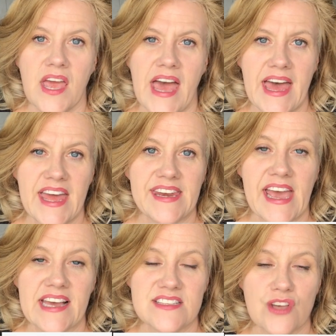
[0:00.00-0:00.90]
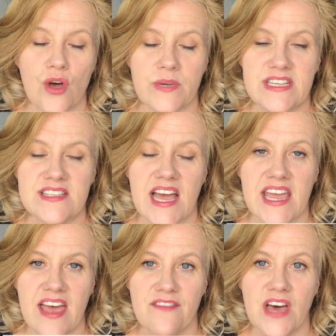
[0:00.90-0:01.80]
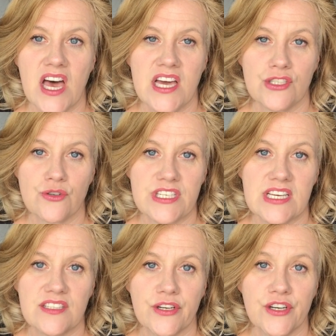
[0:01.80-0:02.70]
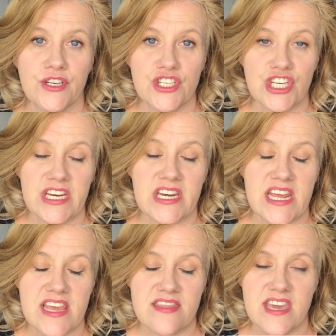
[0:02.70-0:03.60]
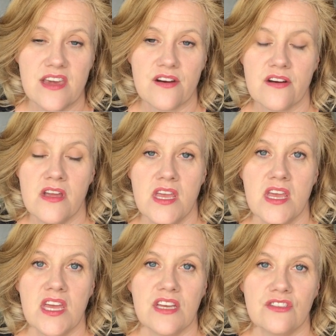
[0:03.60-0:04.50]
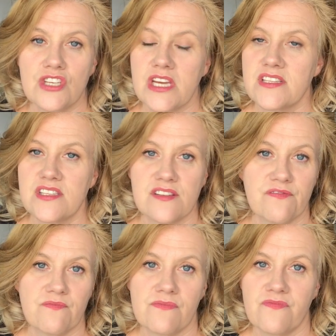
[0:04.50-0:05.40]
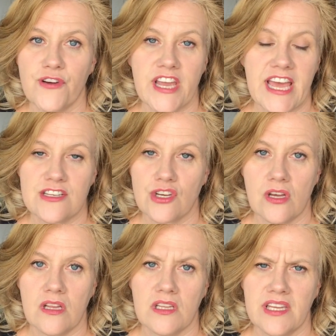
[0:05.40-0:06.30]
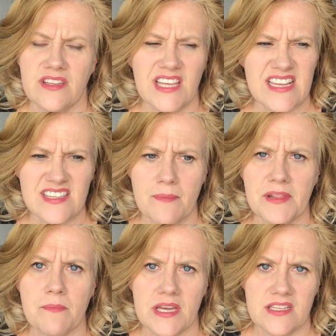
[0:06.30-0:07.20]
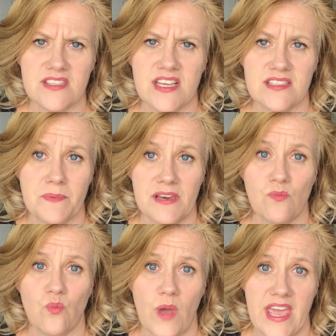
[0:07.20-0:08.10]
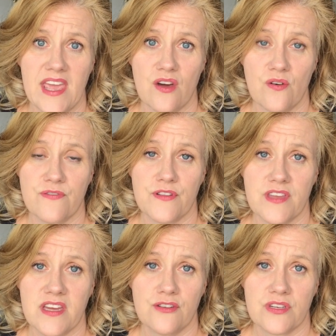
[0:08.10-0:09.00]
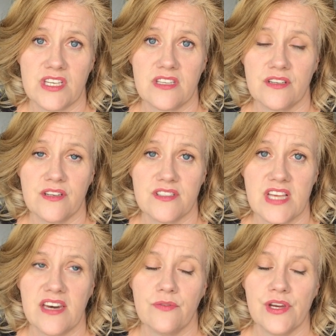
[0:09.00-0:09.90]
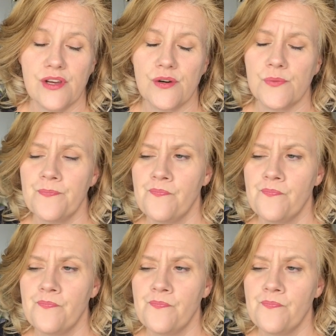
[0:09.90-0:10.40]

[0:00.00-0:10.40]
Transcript: And as always, I have a $100 cushion in there just for catch all. And the last couple of months, it's been way over the $100. I don't know